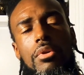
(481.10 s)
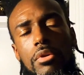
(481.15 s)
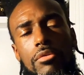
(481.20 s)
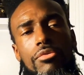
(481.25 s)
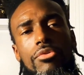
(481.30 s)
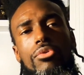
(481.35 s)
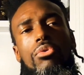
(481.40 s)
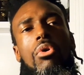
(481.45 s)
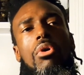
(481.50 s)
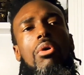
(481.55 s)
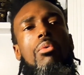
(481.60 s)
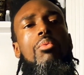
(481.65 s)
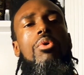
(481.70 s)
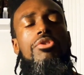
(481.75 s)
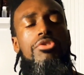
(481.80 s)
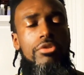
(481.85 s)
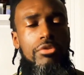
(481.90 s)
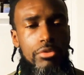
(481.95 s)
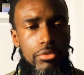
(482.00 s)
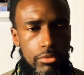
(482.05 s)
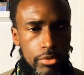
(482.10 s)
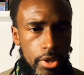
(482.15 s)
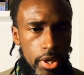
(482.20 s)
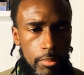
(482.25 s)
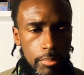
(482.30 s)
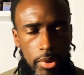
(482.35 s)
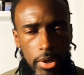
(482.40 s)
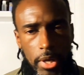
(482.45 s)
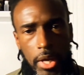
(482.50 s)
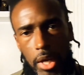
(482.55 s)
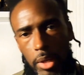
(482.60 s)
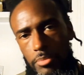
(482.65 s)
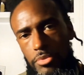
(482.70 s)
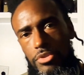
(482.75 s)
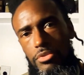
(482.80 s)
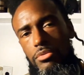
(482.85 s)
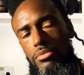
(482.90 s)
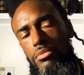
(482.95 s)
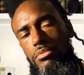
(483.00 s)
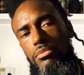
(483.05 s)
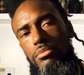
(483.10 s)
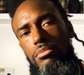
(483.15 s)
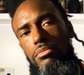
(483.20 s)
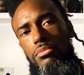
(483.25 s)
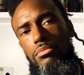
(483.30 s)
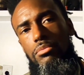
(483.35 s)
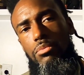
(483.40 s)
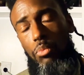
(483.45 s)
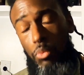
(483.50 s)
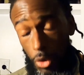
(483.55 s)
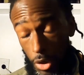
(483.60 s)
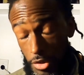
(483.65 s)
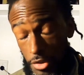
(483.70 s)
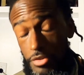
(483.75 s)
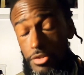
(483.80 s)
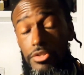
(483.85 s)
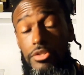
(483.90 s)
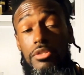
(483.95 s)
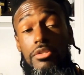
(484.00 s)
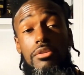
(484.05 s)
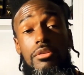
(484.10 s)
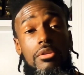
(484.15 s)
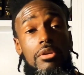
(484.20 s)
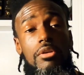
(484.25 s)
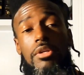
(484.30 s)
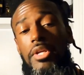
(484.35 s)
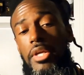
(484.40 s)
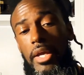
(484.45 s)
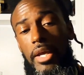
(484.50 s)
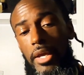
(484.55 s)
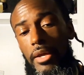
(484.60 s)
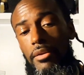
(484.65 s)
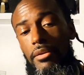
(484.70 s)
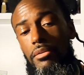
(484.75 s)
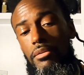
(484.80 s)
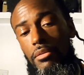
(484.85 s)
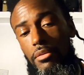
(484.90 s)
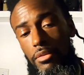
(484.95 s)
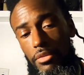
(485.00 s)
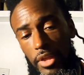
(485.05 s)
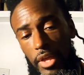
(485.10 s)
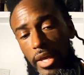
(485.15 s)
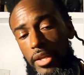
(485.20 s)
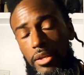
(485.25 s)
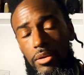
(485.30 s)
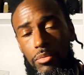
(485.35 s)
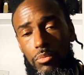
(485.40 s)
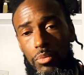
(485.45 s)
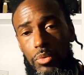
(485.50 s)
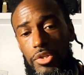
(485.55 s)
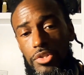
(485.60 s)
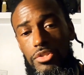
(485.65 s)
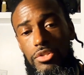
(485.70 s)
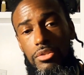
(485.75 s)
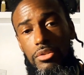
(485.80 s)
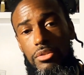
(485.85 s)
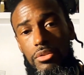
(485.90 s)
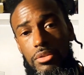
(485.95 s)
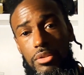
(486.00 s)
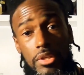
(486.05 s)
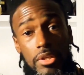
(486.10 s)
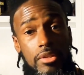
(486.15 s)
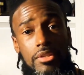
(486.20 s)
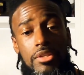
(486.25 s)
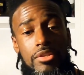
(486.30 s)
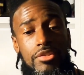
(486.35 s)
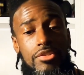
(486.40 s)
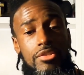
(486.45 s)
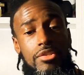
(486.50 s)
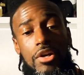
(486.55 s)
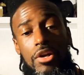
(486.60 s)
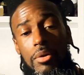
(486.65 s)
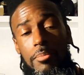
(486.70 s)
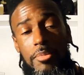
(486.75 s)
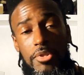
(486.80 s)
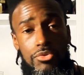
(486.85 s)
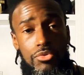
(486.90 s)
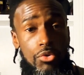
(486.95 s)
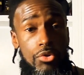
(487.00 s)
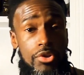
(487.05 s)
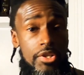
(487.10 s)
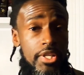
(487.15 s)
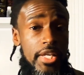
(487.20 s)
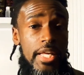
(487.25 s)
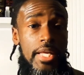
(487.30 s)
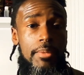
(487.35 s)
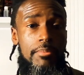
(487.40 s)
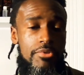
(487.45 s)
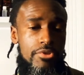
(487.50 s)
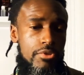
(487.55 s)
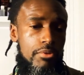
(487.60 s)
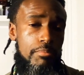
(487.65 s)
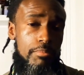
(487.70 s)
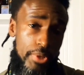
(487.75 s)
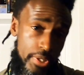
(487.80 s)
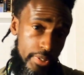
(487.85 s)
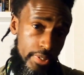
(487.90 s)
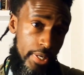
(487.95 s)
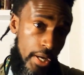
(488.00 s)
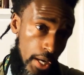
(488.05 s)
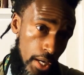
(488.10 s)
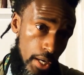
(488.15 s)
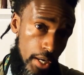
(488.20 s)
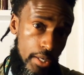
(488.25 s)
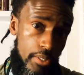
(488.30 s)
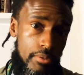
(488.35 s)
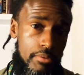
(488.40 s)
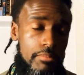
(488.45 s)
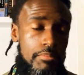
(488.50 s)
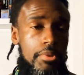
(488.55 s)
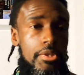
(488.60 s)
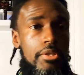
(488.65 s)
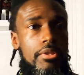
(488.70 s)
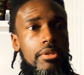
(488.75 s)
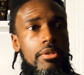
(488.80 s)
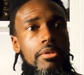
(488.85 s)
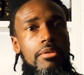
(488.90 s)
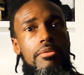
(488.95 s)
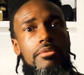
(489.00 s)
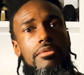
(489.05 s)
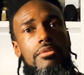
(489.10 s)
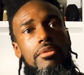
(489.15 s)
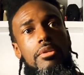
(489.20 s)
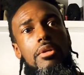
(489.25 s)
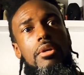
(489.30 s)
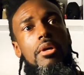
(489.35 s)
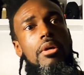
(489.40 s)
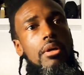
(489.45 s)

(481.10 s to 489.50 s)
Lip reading: if you are one to do that, perhaps one should look at that in which it determines or deems to be God. Because